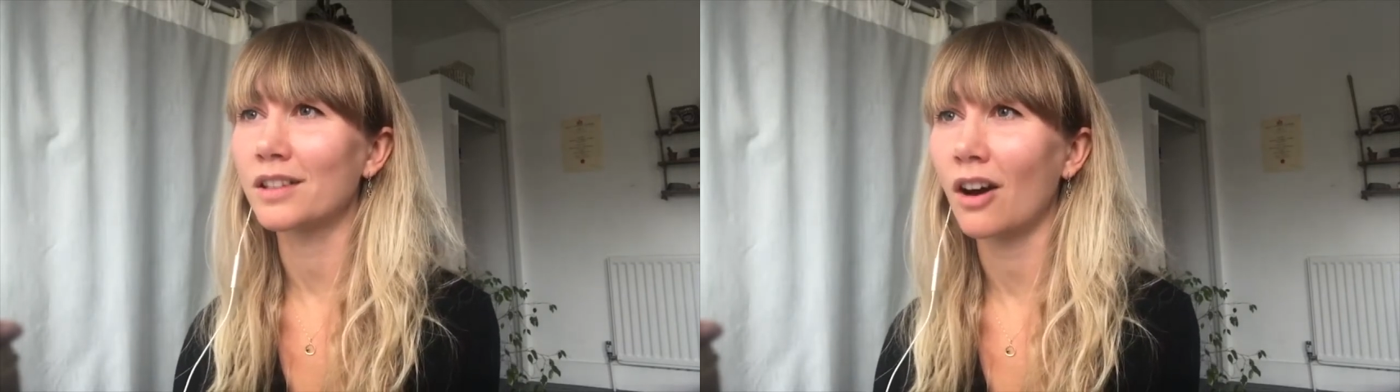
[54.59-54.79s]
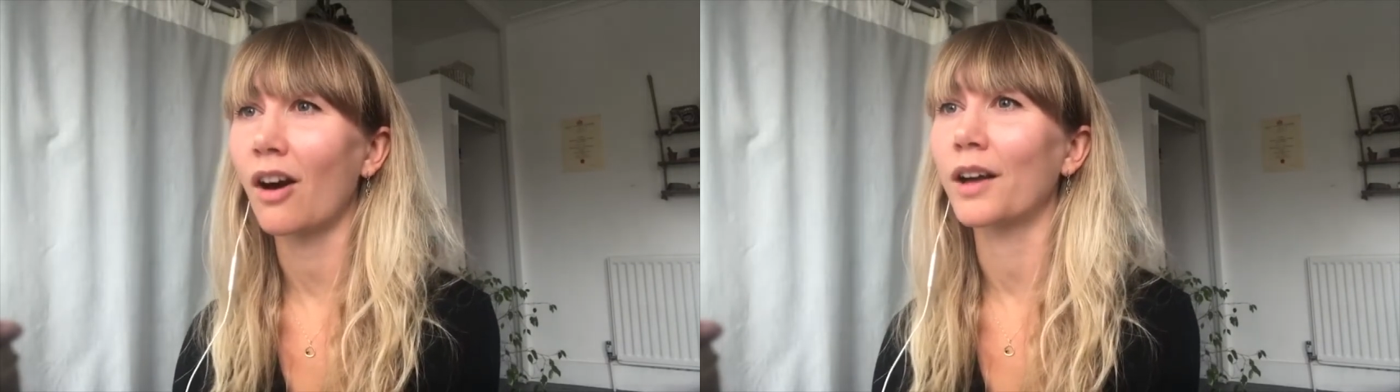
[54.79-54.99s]

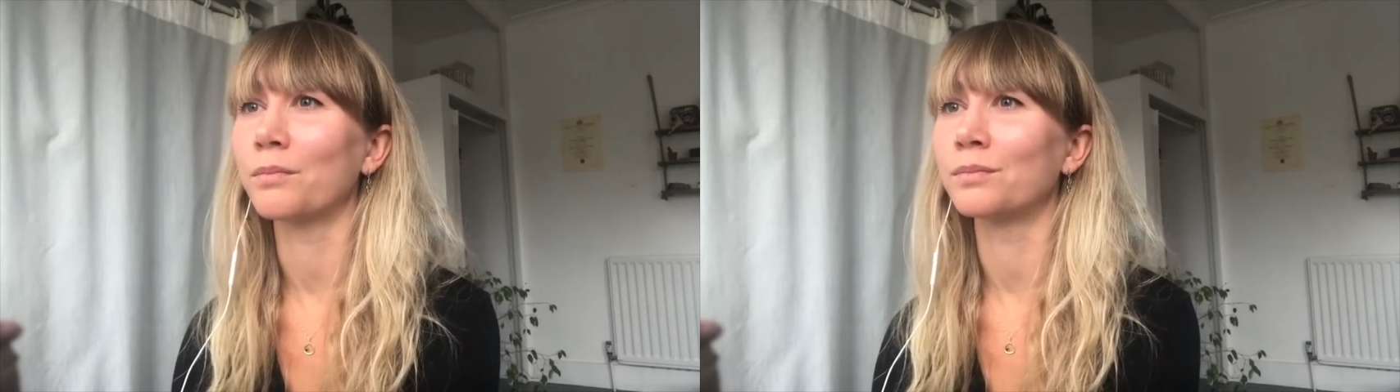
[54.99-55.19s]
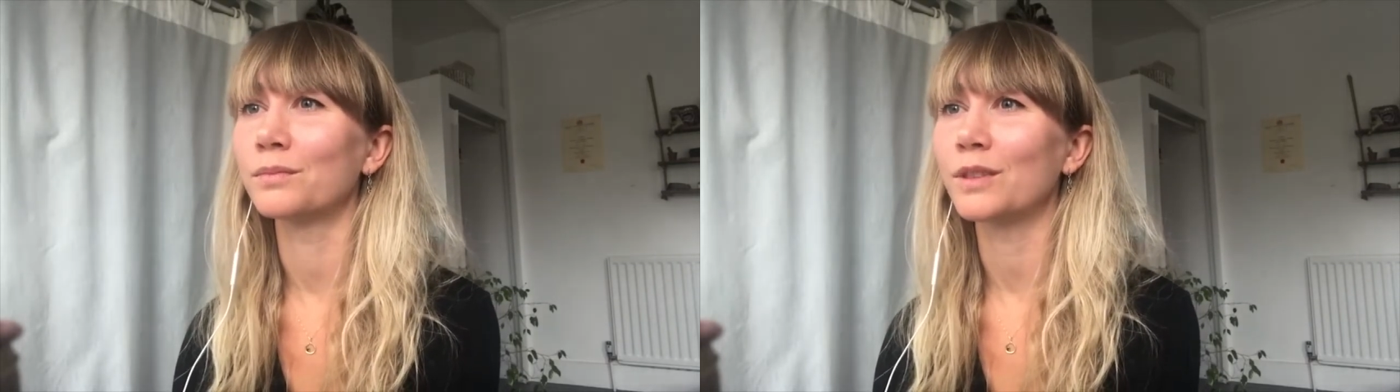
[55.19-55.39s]

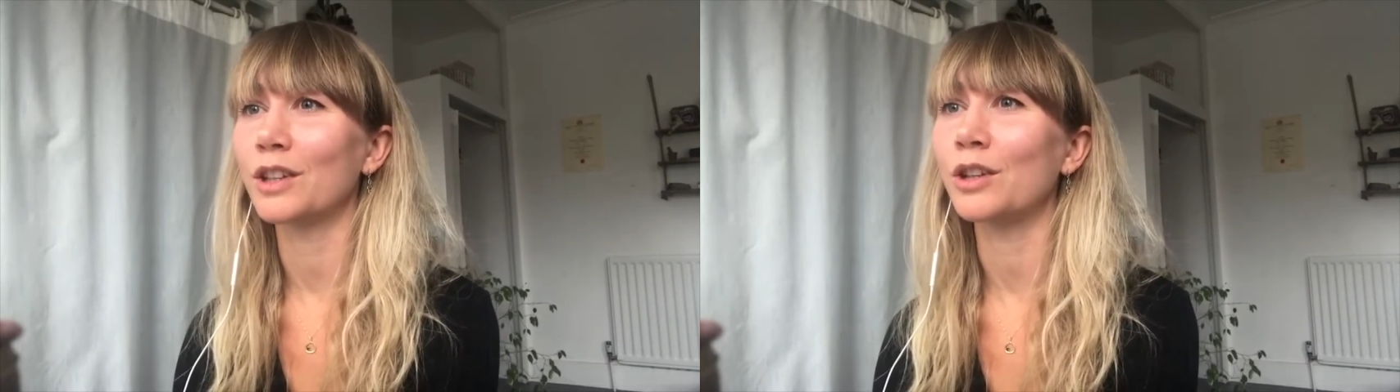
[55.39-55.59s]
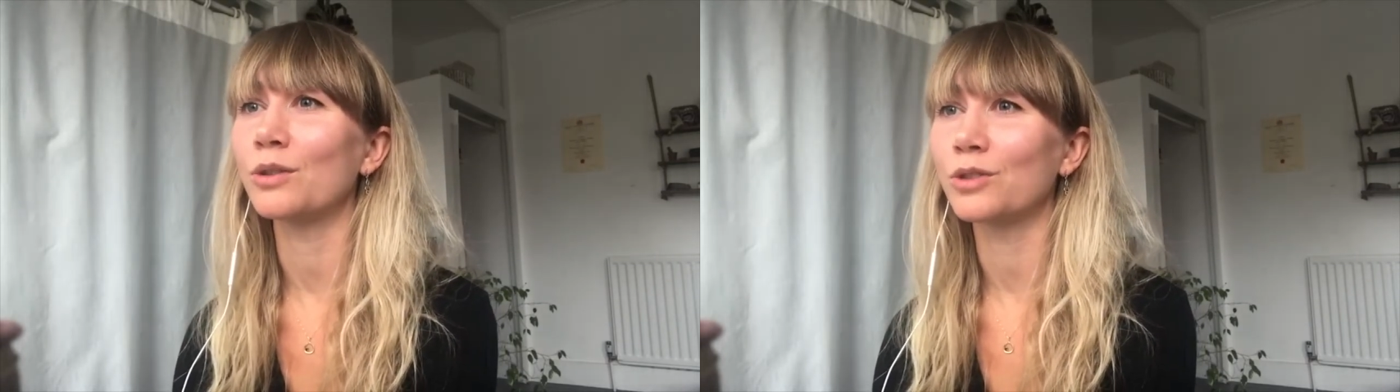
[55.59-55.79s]
time that
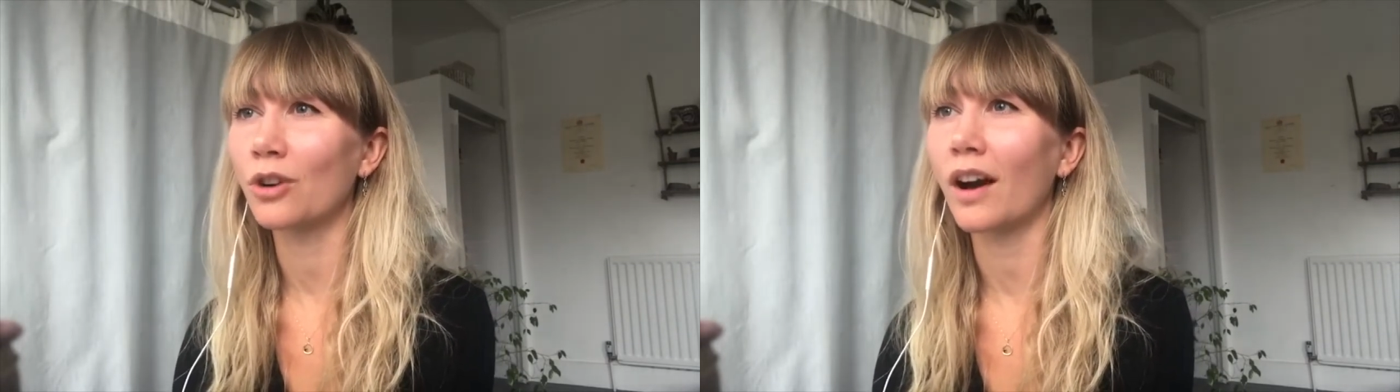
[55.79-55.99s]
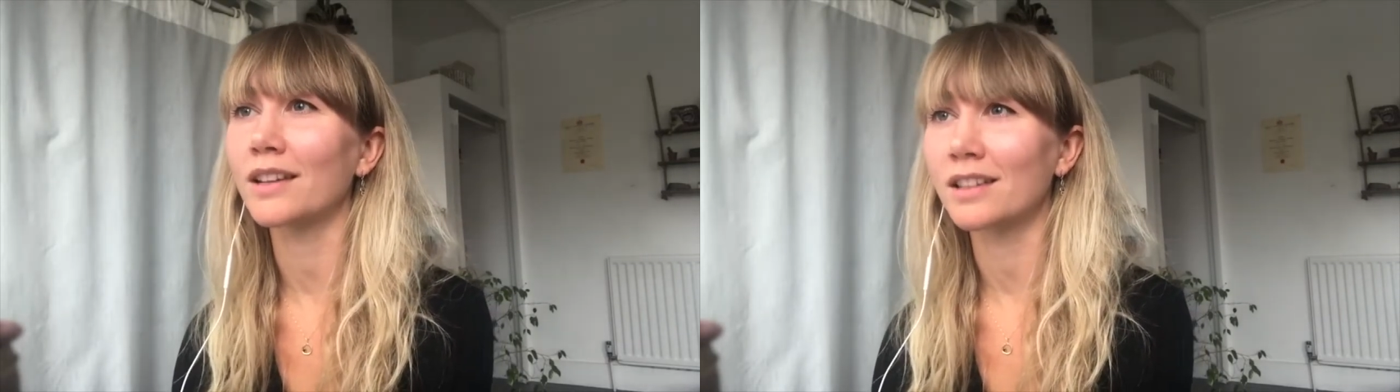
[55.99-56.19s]
you
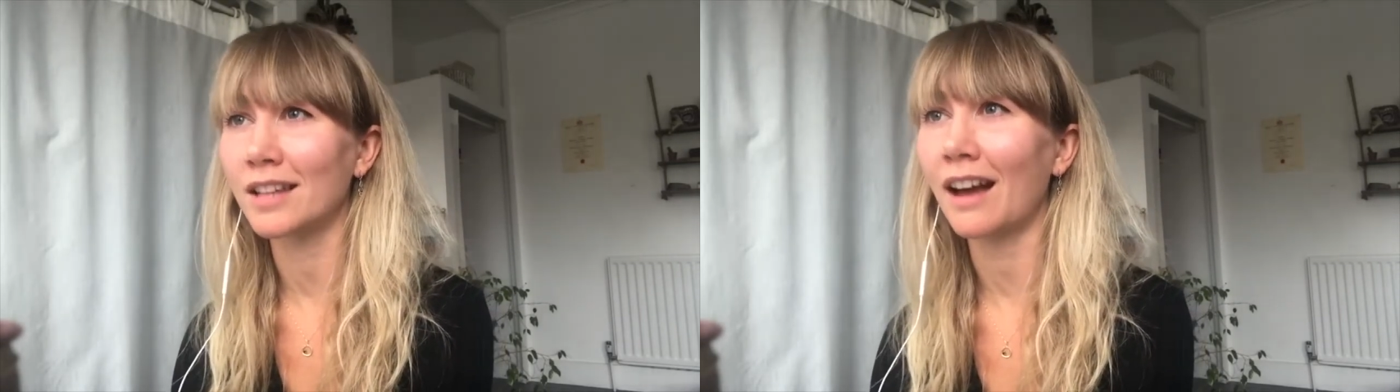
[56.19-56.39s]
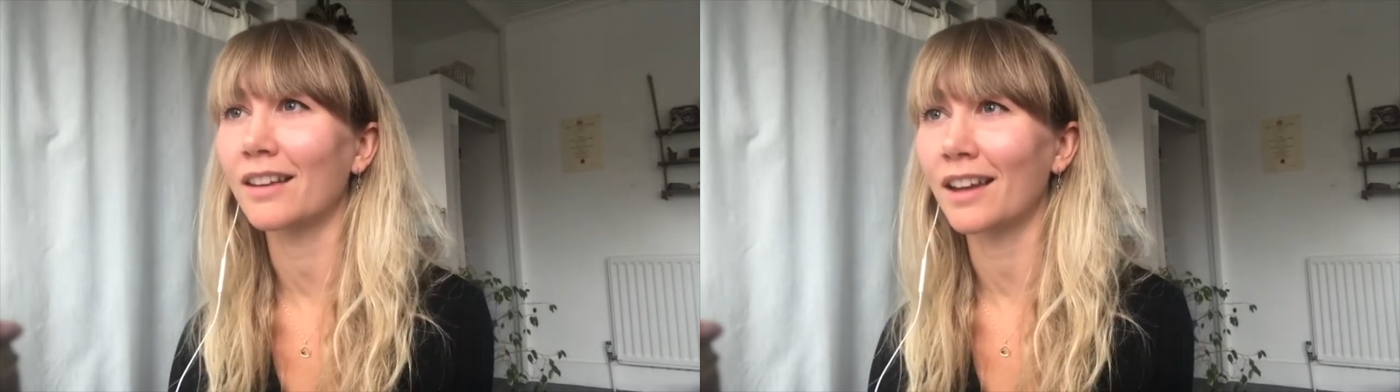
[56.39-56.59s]
tried to
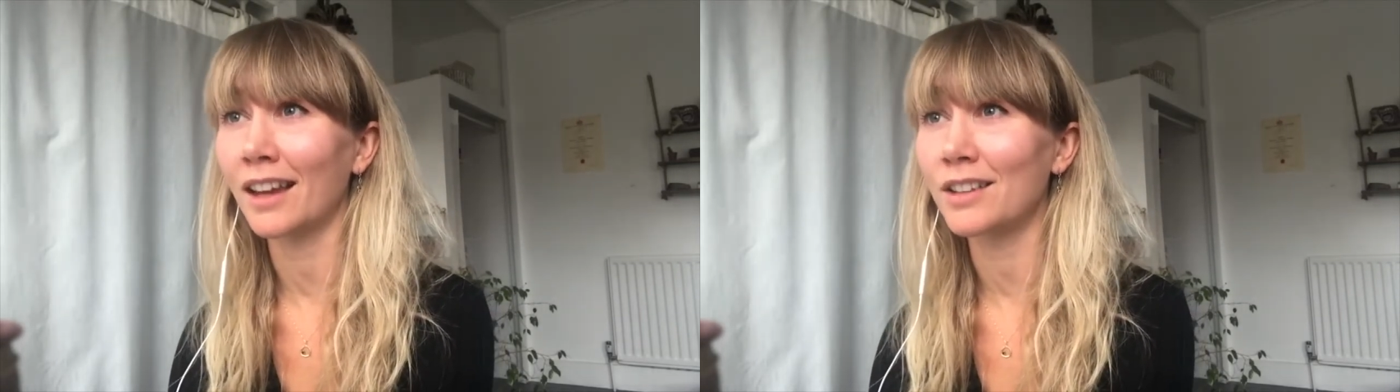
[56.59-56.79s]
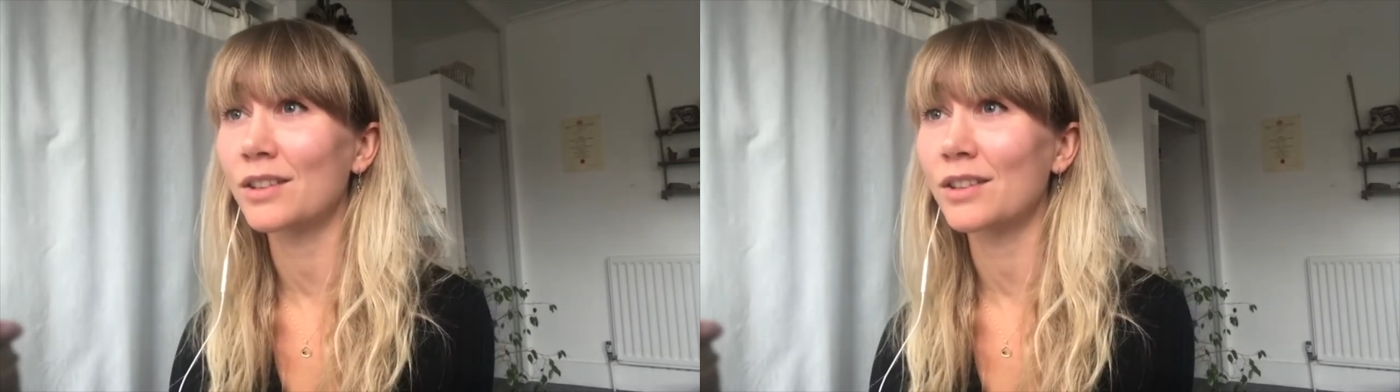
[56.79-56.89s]
tell that.